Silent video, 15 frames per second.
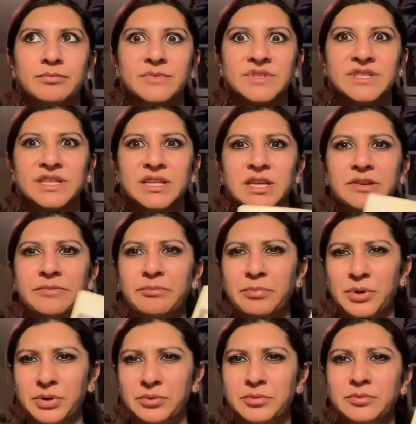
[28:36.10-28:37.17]
City of
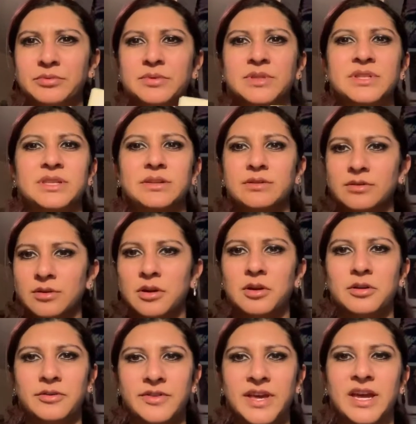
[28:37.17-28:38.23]
Bones and all
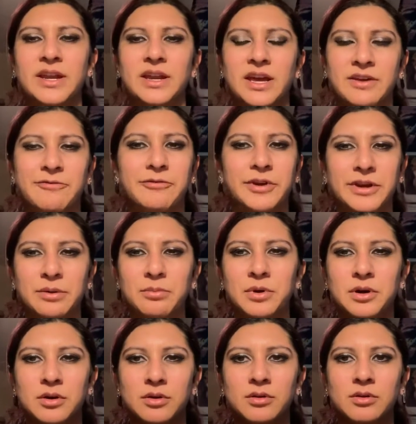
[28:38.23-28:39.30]
of that. I've read them
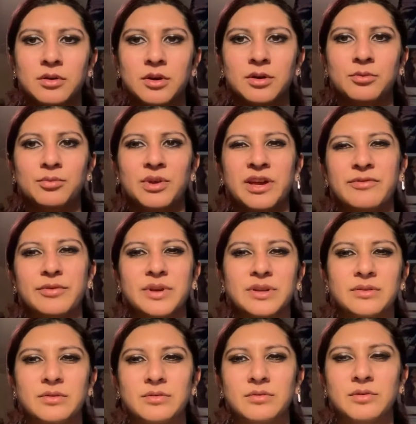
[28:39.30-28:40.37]
all. Well, I've read
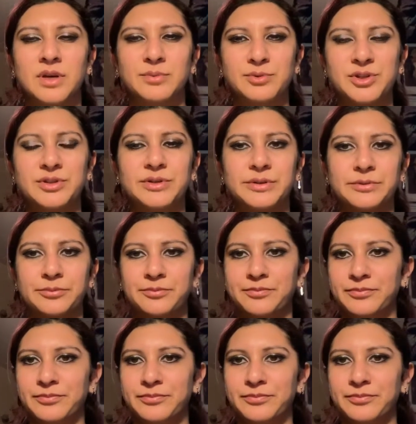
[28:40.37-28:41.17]
up to two.